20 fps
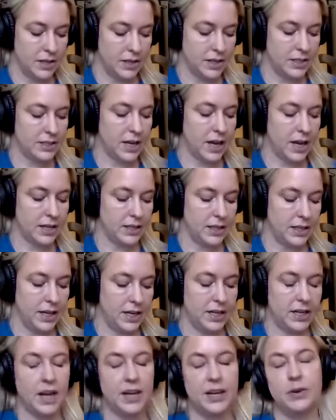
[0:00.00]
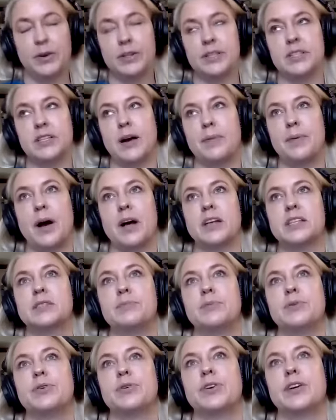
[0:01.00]
Exactly. And I know it's not
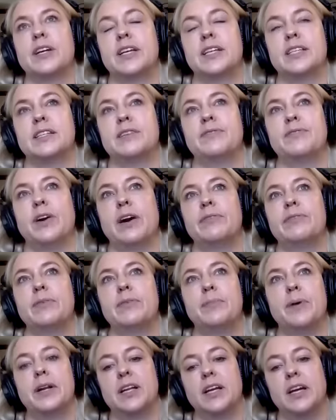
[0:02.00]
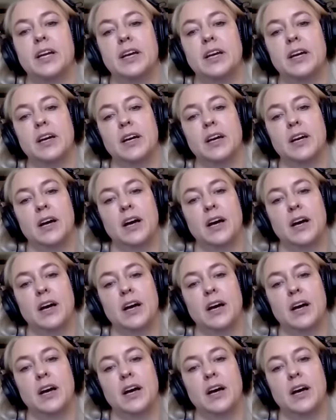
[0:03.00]
possible or easy for everybody.